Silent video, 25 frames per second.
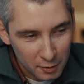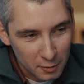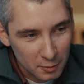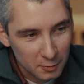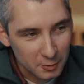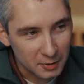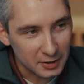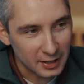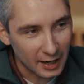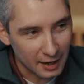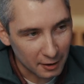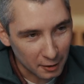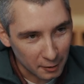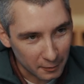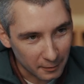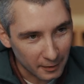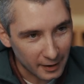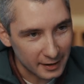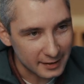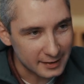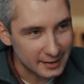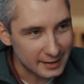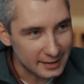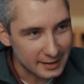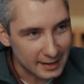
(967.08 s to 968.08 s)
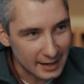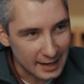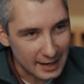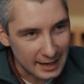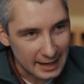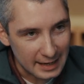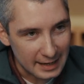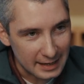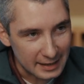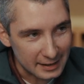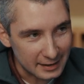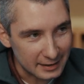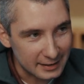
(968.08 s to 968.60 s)
those sacrifices
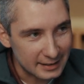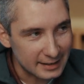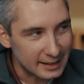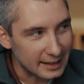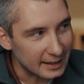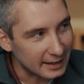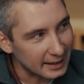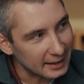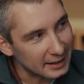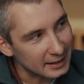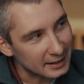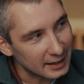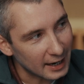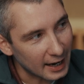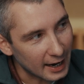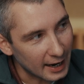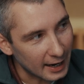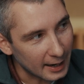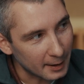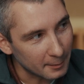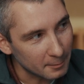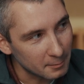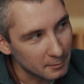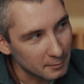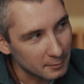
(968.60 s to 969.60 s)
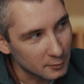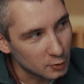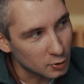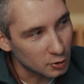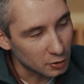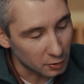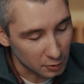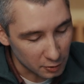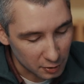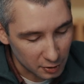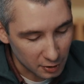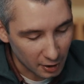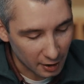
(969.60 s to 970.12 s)
is taking time
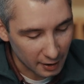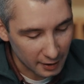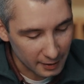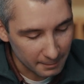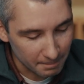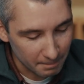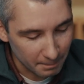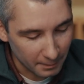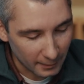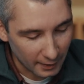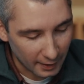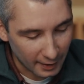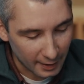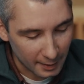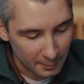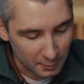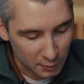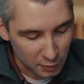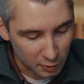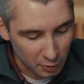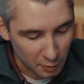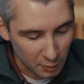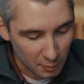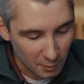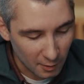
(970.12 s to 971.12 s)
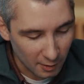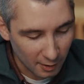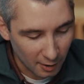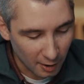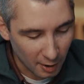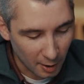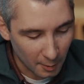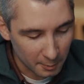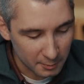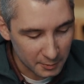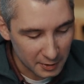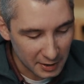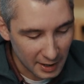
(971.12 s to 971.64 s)
to study. So
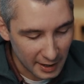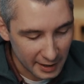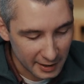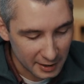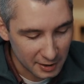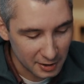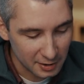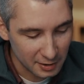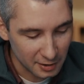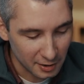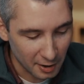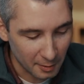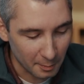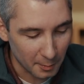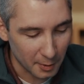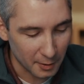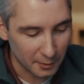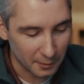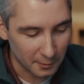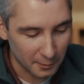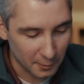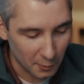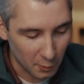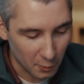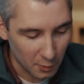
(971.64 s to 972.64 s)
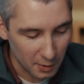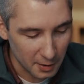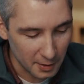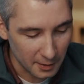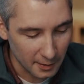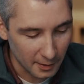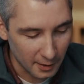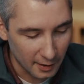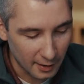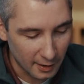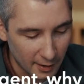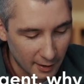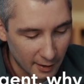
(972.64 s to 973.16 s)
objection number 4,
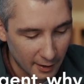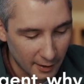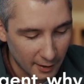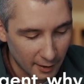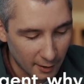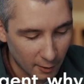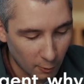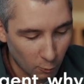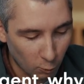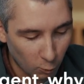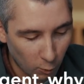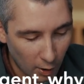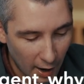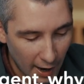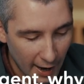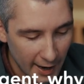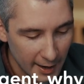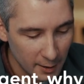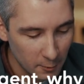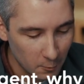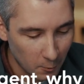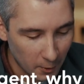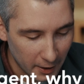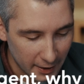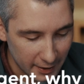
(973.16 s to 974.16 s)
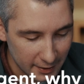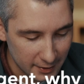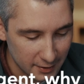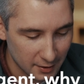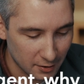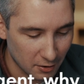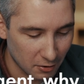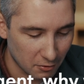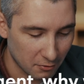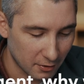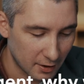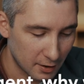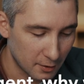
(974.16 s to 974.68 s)
why waste
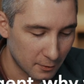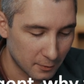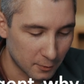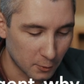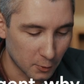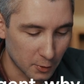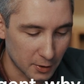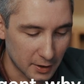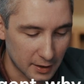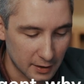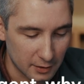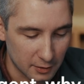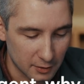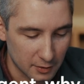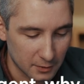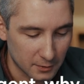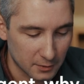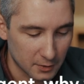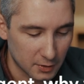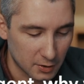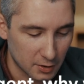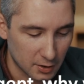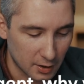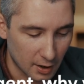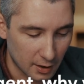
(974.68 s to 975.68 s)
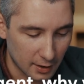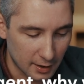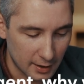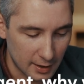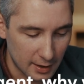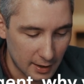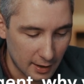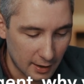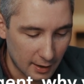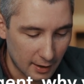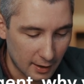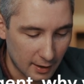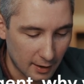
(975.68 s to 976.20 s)
3 to 4 years of study
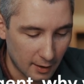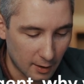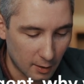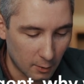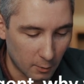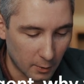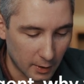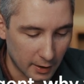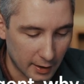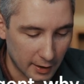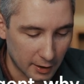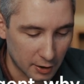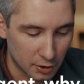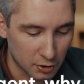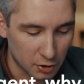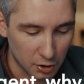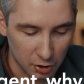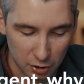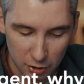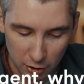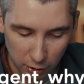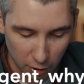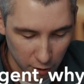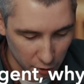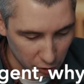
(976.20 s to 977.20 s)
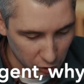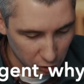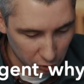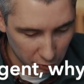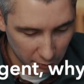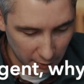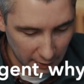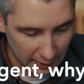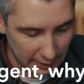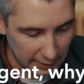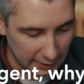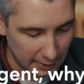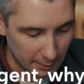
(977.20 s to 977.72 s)
when I could just launch
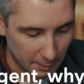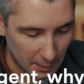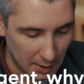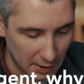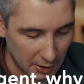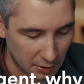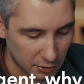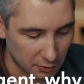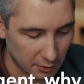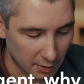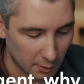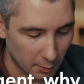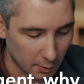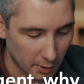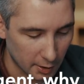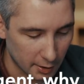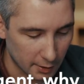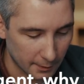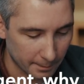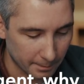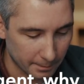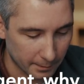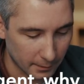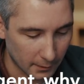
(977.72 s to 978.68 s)
straight into ministry work?